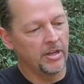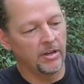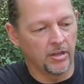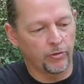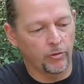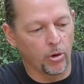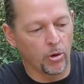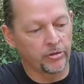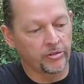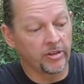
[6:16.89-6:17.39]

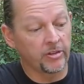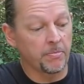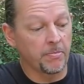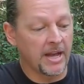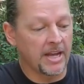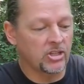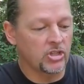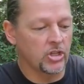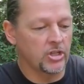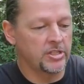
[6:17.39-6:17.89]
Of course, it
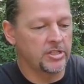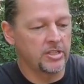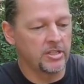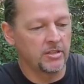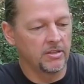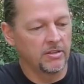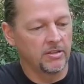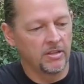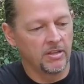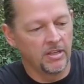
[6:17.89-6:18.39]
matches
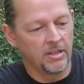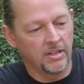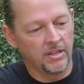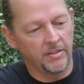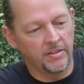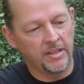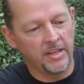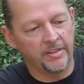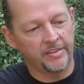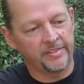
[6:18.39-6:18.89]

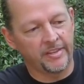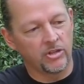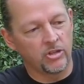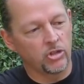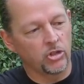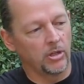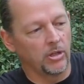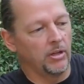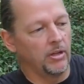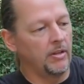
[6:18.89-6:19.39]
the
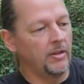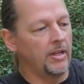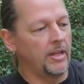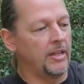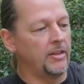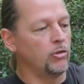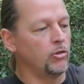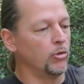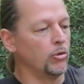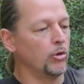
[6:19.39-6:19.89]
essential
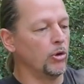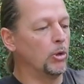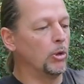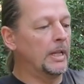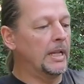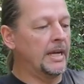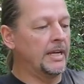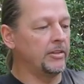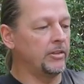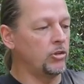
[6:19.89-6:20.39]
Enduro
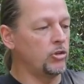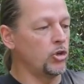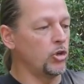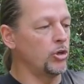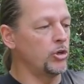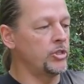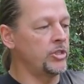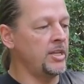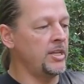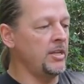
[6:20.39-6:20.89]
Light
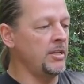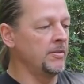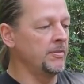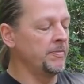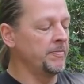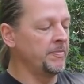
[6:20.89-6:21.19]
jersey.